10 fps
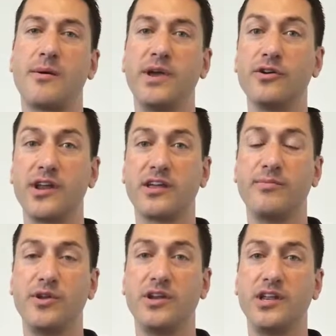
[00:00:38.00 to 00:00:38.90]
internet
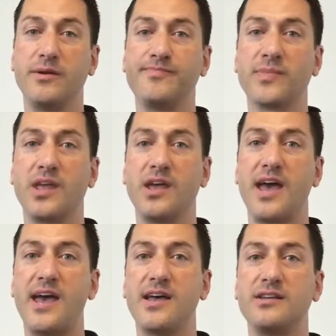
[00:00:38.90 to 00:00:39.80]
community
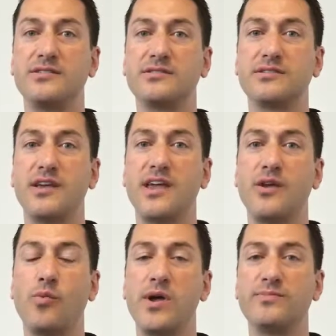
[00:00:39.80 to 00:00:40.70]
as
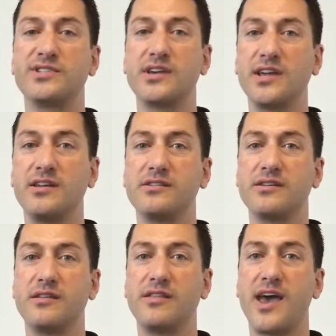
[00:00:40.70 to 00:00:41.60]
a website
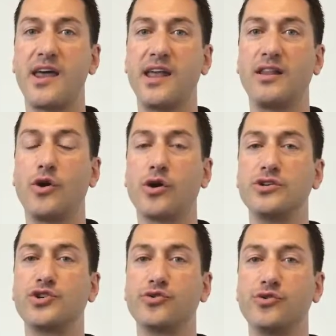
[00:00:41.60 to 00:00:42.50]
that a
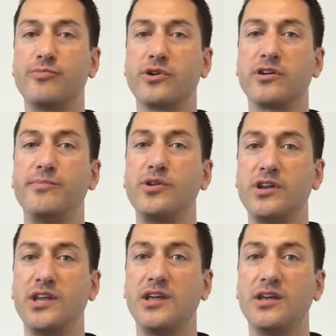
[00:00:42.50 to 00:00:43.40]
large group or
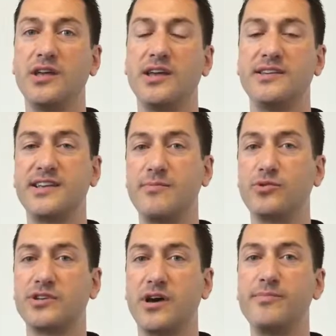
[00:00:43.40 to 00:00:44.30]
community is able
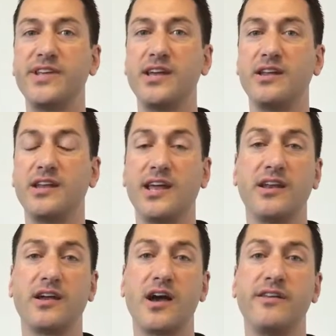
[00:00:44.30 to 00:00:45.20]
to update and
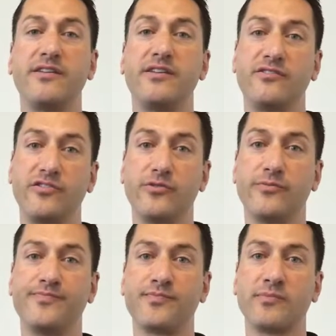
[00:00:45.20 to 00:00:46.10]
add content to.
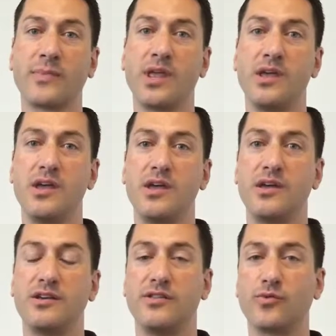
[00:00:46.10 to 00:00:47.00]

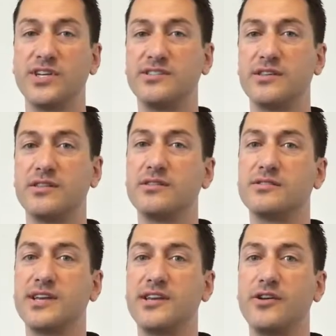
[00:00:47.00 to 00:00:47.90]
The reason that
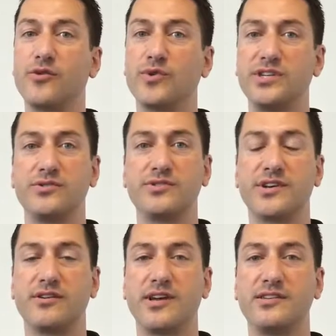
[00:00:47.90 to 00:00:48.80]
San Diego Regional
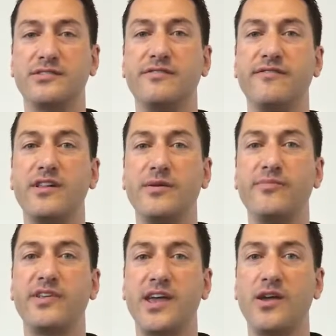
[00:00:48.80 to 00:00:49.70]
Center has
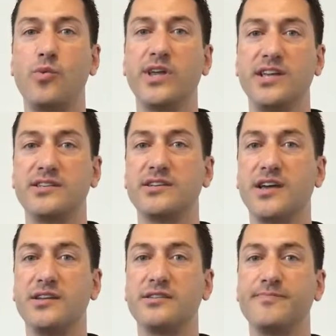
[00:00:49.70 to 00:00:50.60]
developed a wiki
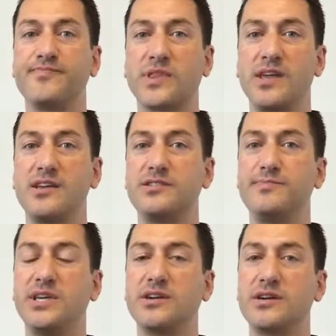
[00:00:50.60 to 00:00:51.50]
site is
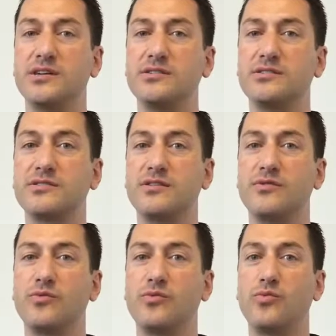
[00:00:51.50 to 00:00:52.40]
because
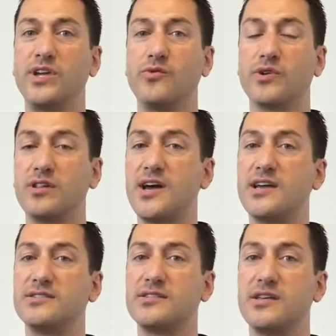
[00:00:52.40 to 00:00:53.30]
we
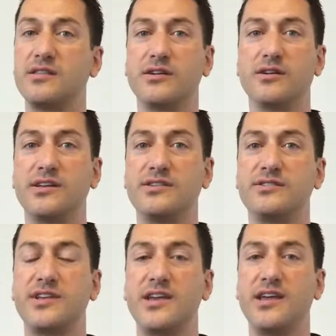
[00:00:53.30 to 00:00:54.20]
realize that there
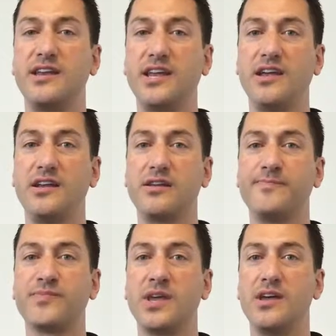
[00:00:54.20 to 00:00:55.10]
is a need
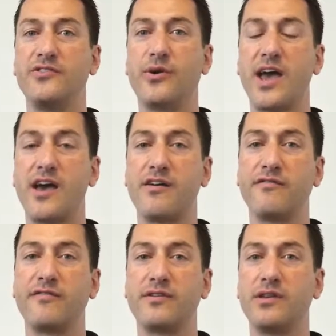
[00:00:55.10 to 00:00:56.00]
to
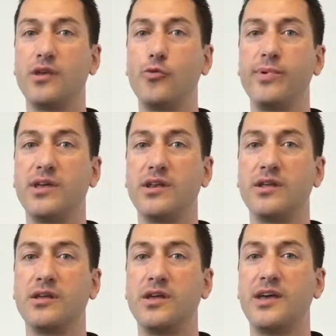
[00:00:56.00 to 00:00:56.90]
have
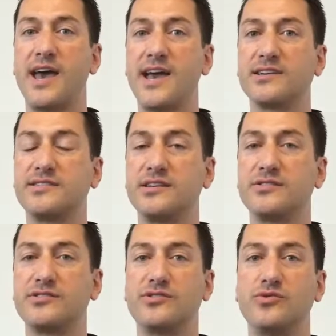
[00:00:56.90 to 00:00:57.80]
open
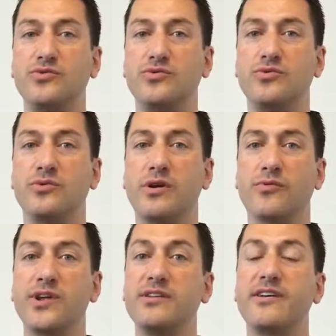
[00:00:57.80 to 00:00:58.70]
access to
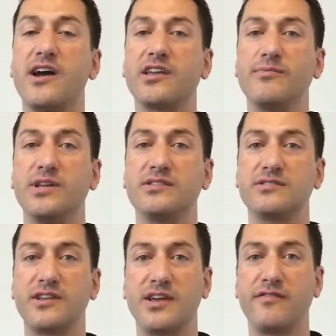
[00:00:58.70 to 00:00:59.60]
written
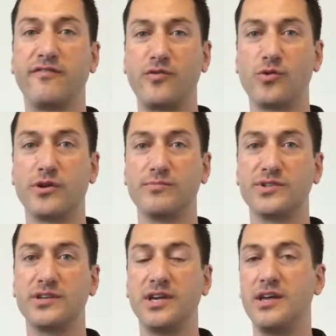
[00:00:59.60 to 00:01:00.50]
documents and
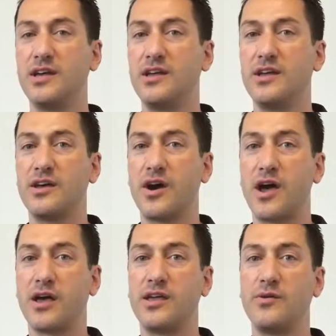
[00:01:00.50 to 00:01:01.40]
forms
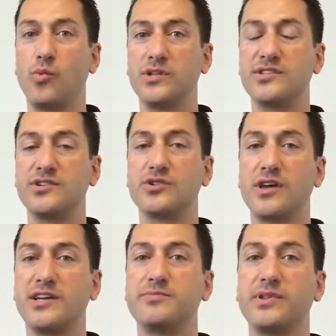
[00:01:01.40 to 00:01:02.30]
in one
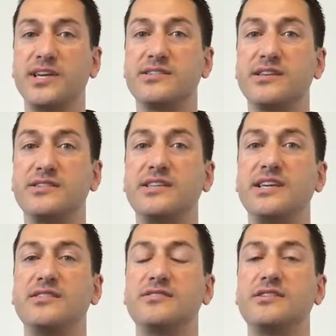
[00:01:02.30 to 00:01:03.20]
centralized place that is
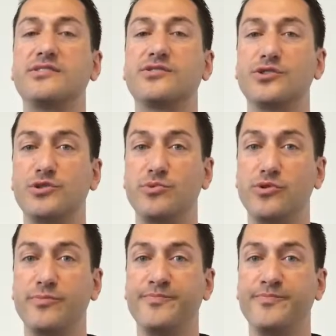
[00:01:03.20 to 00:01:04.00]
easily searchable.